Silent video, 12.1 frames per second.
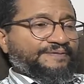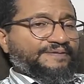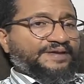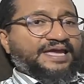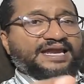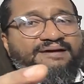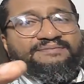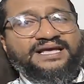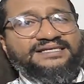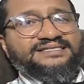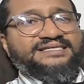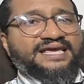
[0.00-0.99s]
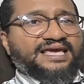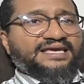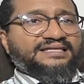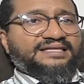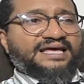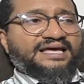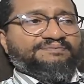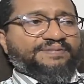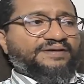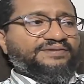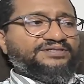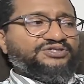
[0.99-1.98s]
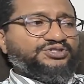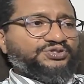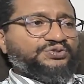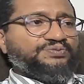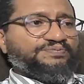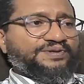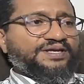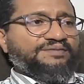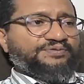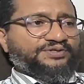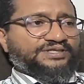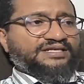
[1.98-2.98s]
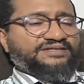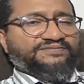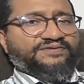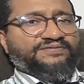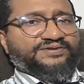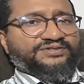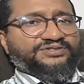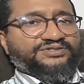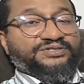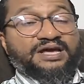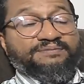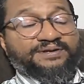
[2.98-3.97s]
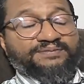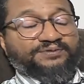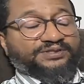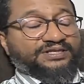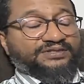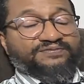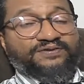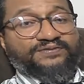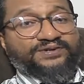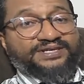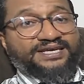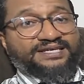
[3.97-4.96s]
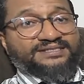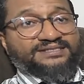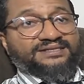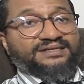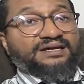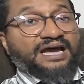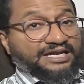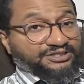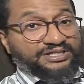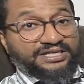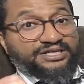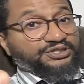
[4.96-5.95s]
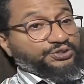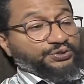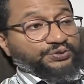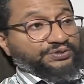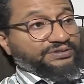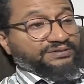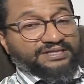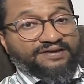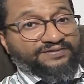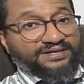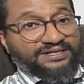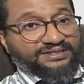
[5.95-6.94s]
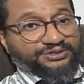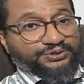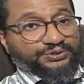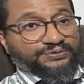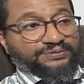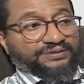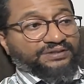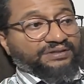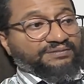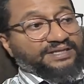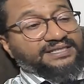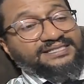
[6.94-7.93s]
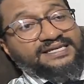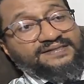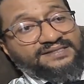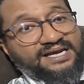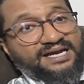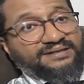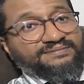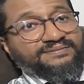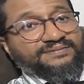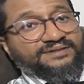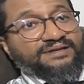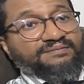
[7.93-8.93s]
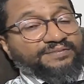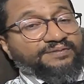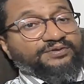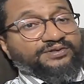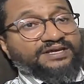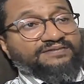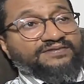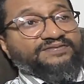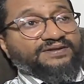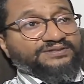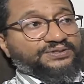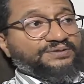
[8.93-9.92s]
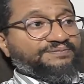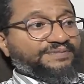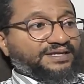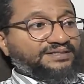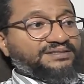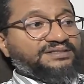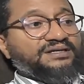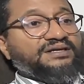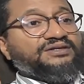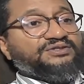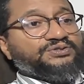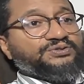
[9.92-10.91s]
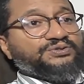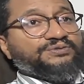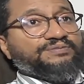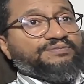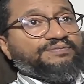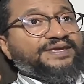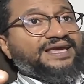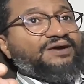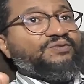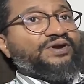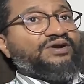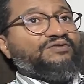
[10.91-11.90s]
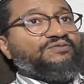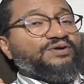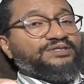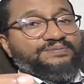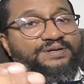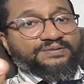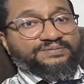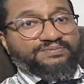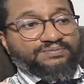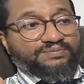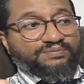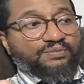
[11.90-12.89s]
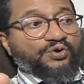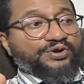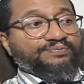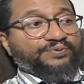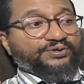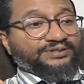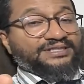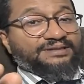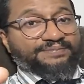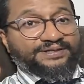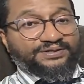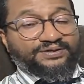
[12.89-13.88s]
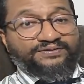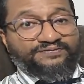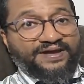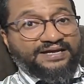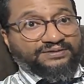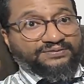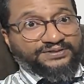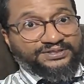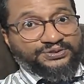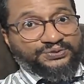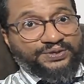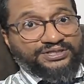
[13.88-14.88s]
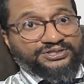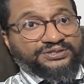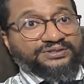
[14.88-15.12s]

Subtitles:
And I'm not saying that parents should not be protective of their kids. Actually, they should, definitely should. At the same time, being protective also means to be aware of what's more important depending on the fact of the situation